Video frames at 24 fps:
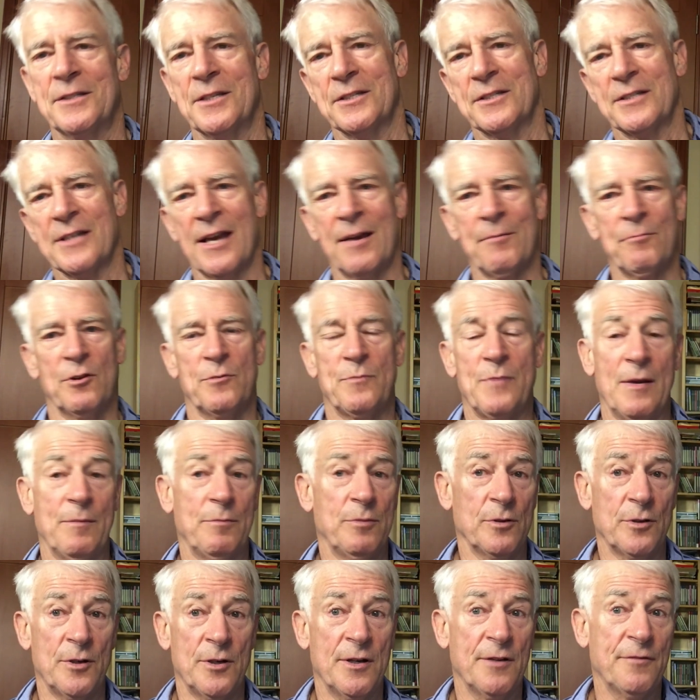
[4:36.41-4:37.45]
the same with
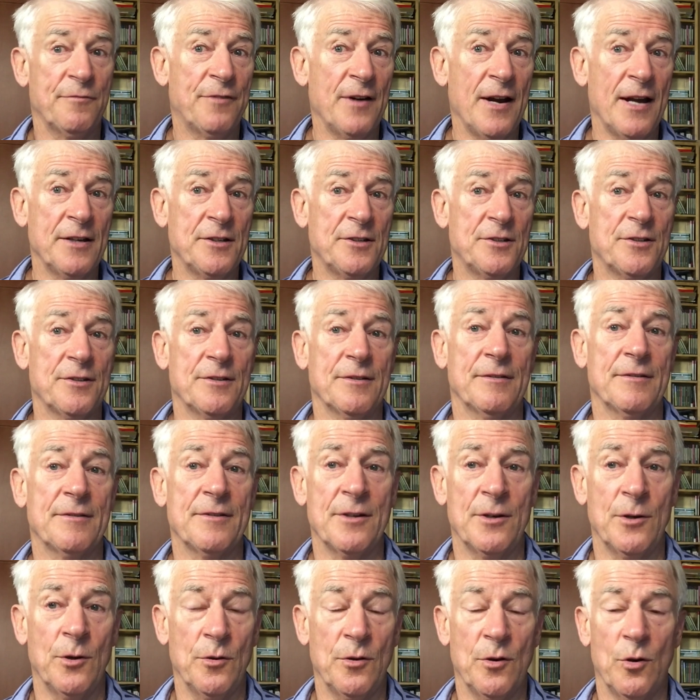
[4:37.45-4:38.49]
people learning French,
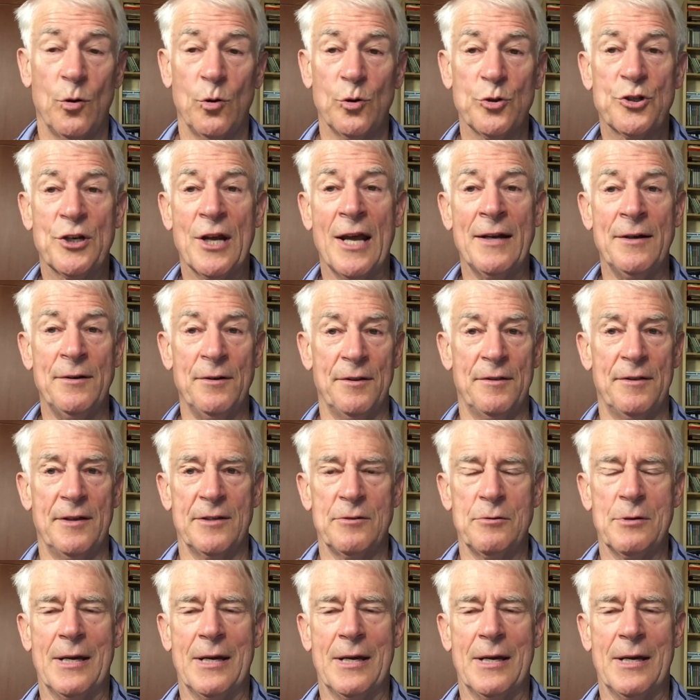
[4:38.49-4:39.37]
you know, the whole gender thing.